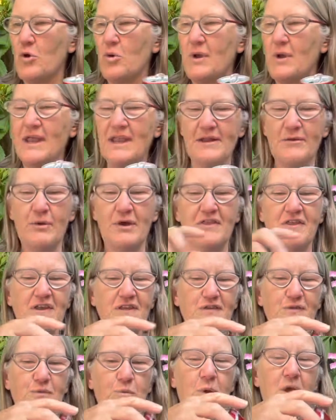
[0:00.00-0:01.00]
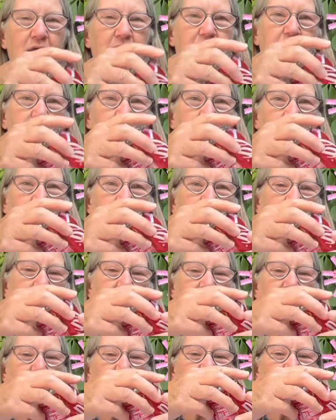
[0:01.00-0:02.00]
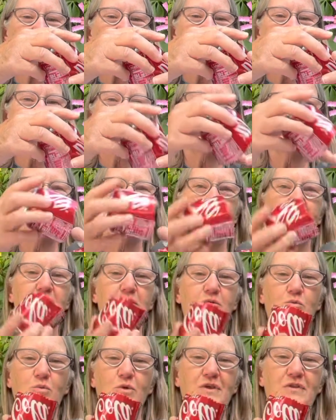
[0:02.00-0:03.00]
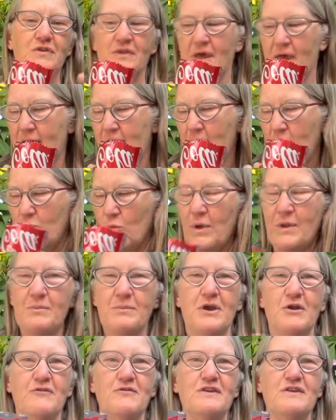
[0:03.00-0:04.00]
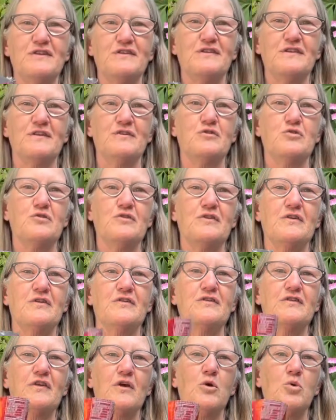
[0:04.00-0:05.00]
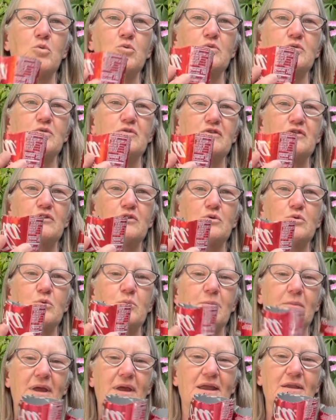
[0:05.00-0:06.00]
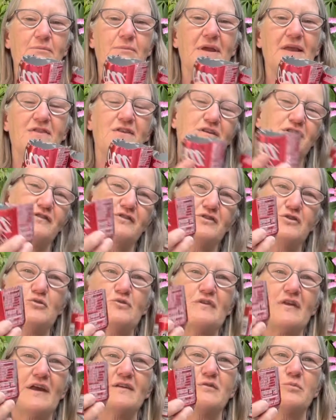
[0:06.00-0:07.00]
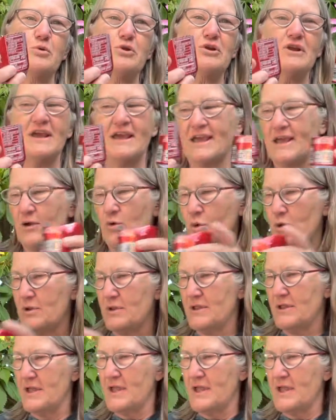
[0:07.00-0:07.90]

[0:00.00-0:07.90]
anyway, this one I just cut it with one pair of these scissors, and so to made those two sides pretty equal.